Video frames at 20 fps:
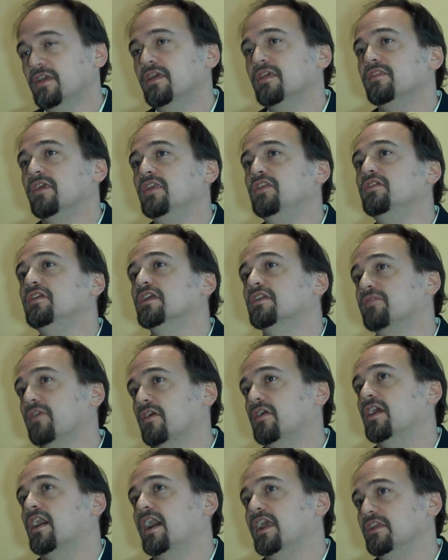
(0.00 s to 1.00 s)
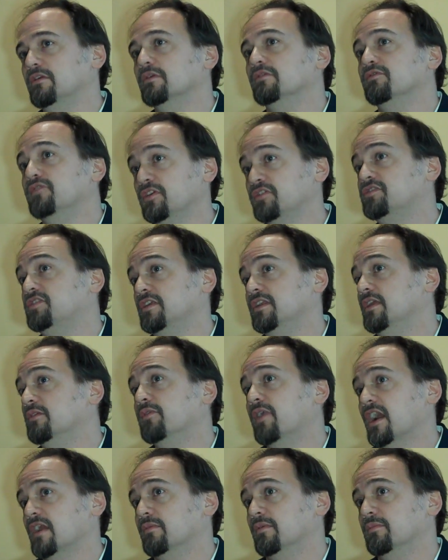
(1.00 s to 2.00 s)
then you can get a very high degree of efficiency in the
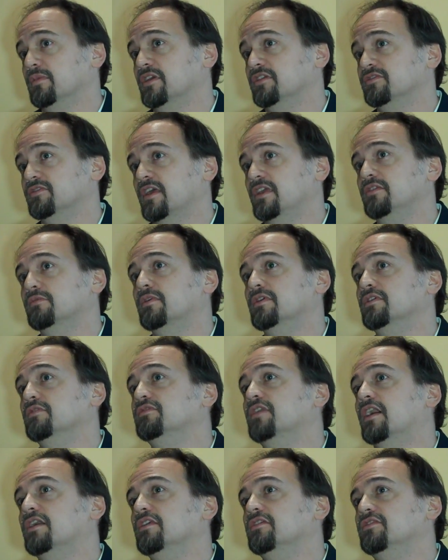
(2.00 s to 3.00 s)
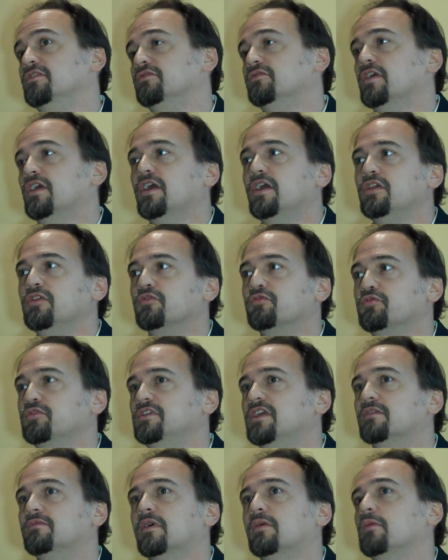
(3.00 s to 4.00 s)
environment, because then what you've done is you've
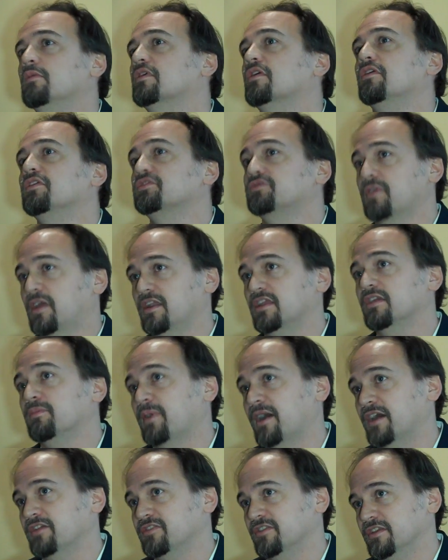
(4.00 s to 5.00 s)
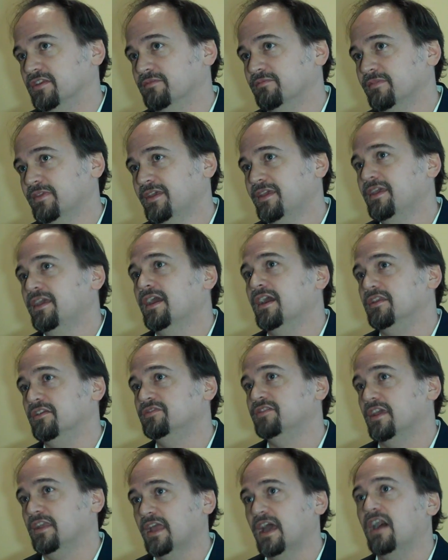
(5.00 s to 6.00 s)
freed up what we would call stranded capacity. And you
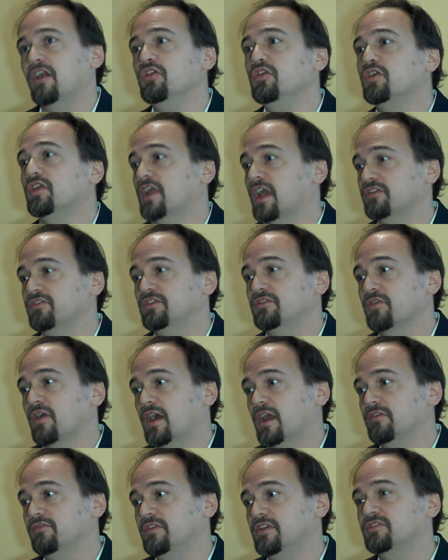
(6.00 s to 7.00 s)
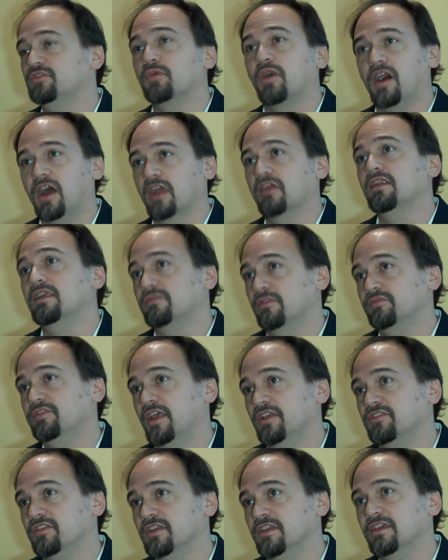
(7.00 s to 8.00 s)
say, now you can actually drive these to a higher level of
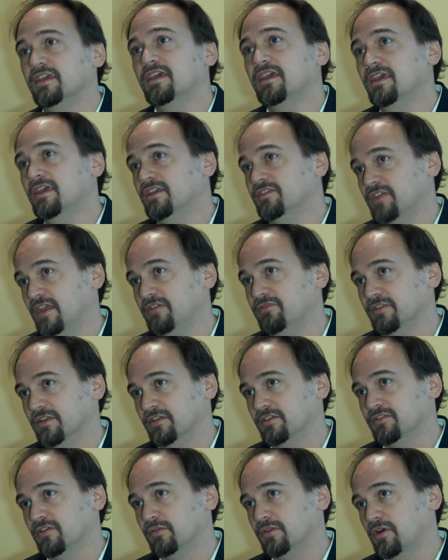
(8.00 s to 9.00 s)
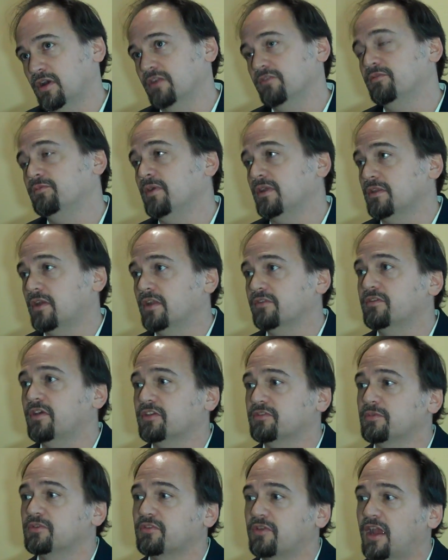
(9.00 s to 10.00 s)
density safely. So a lot of
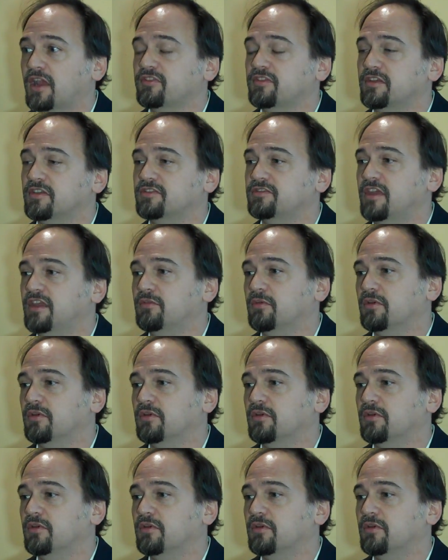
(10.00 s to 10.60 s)
customers are actually in a state